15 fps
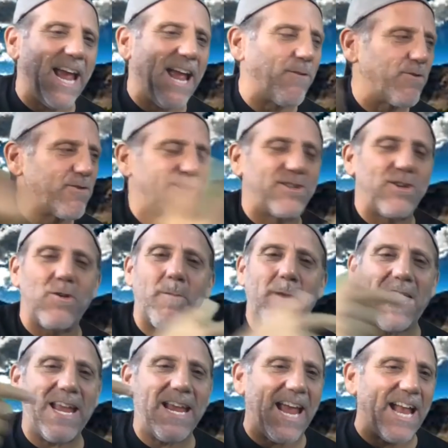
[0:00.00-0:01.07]
and
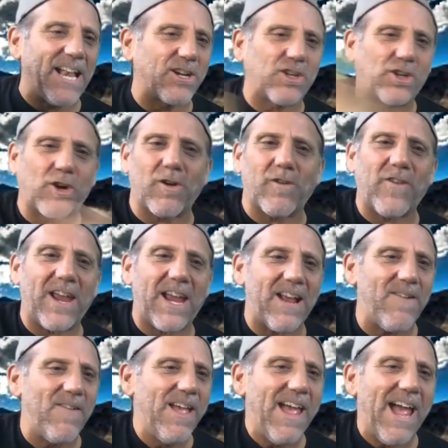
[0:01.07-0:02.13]
zooming and curving